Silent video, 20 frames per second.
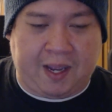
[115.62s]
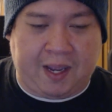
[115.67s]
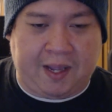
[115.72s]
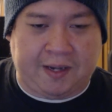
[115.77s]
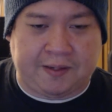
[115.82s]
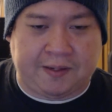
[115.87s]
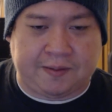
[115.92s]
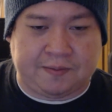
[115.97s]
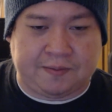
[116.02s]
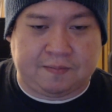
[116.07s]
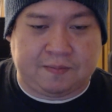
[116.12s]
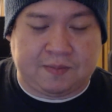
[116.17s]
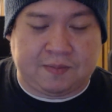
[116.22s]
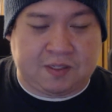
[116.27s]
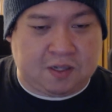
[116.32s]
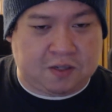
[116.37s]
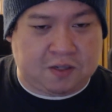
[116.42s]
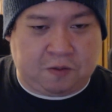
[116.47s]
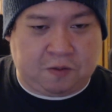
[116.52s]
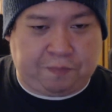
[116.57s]
and
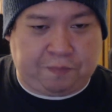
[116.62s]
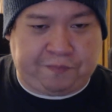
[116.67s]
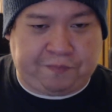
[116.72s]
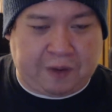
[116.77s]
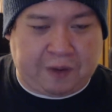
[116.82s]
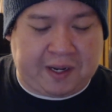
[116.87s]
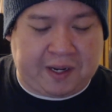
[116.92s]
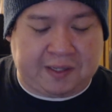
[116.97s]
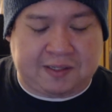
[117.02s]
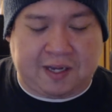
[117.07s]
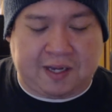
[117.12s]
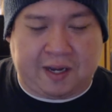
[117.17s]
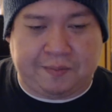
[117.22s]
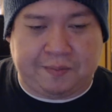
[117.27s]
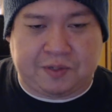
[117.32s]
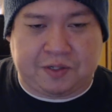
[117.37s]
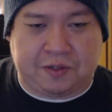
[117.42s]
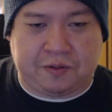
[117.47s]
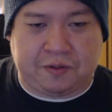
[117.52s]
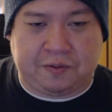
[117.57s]
it's also funny at
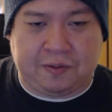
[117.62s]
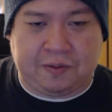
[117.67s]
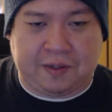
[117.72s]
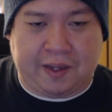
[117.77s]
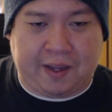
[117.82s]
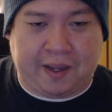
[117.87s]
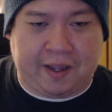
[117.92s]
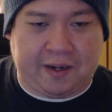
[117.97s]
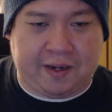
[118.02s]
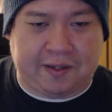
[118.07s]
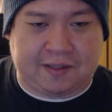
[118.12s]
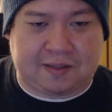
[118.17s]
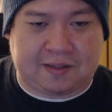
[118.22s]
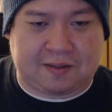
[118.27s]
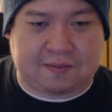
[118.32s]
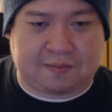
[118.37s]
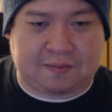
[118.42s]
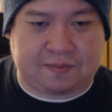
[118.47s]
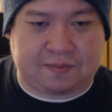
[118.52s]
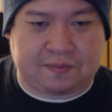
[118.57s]
times, too, and
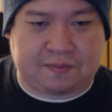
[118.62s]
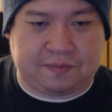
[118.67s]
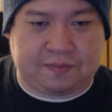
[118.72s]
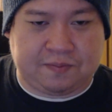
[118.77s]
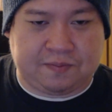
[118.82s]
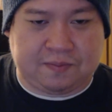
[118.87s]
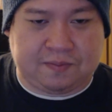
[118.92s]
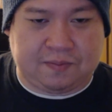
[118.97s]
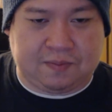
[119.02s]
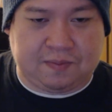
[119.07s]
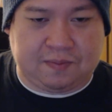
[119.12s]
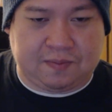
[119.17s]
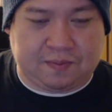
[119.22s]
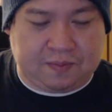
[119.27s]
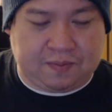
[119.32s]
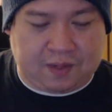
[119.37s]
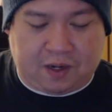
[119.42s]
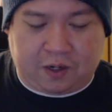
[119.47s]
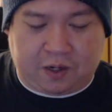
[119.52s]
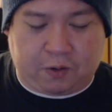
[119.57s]
it's
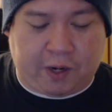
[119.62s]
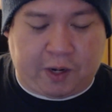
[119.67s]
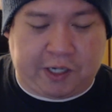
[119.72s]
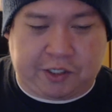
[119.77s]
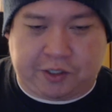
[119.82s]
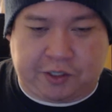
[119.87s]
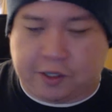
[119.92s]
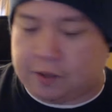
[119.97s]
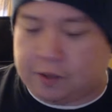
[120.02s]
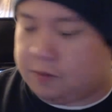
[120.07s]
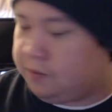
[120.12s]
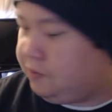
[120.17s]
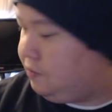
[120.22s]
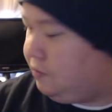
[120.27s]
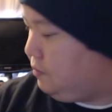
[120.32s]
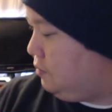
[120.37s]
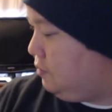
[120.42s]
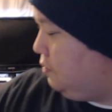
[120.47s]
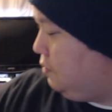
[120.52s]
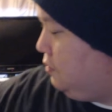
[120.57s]
a great show.